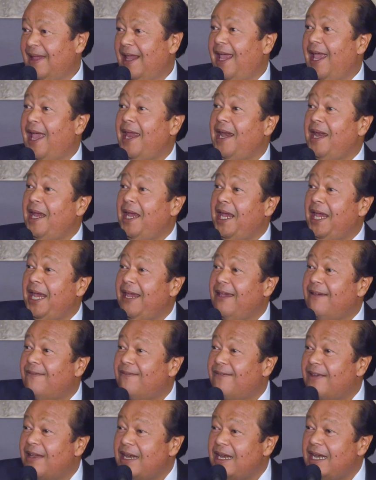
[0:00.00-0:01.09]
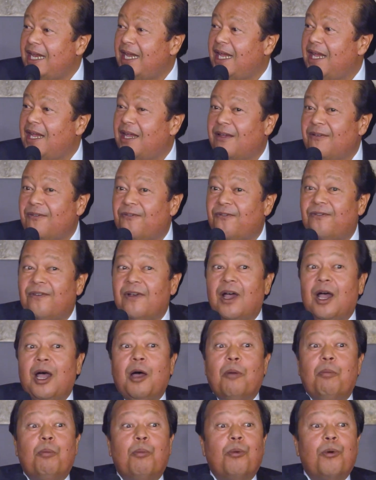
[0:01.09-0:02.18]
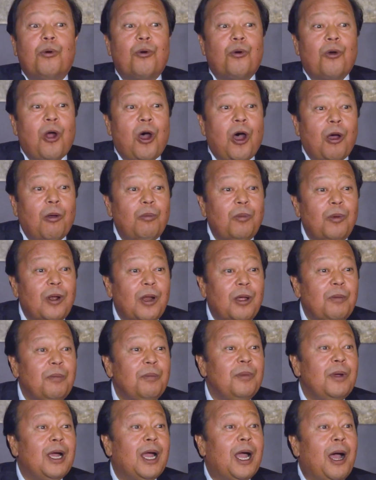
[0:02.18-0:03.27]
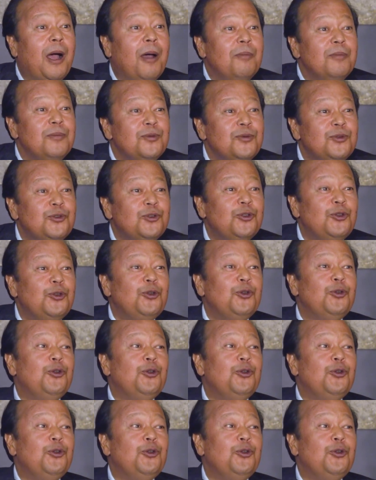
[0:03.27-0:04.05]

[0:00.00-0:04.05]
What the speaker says: And even if a problem comes to